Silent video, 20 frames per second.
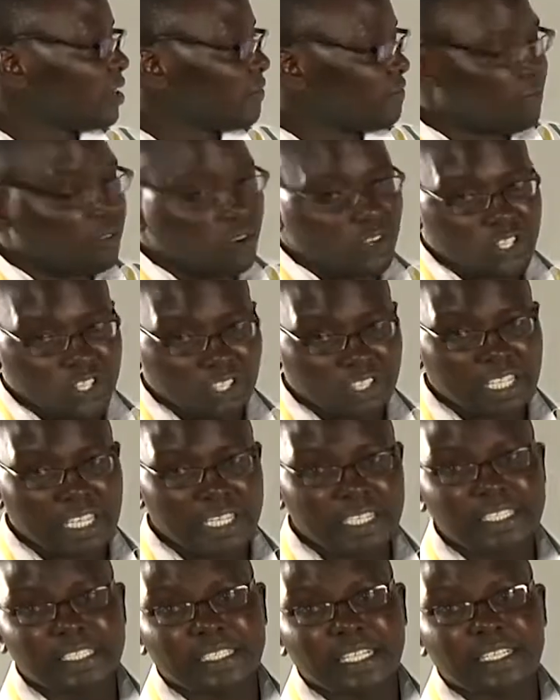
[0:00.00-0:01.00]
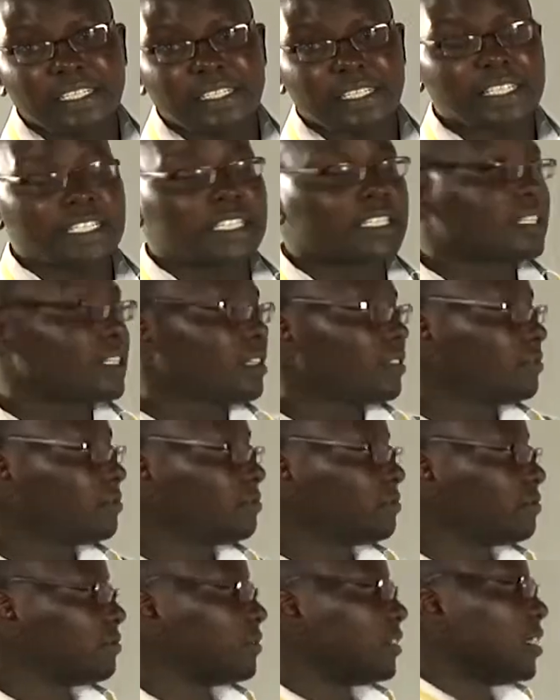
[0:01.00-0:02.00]
For shorter distances,
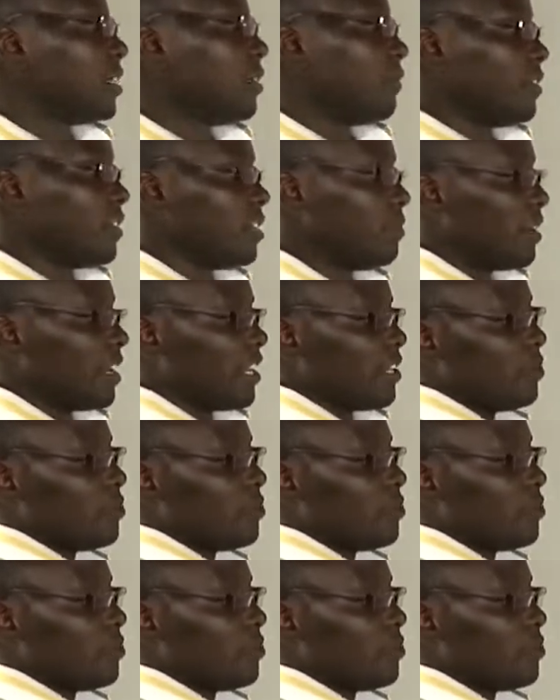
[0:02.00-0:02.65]
we normally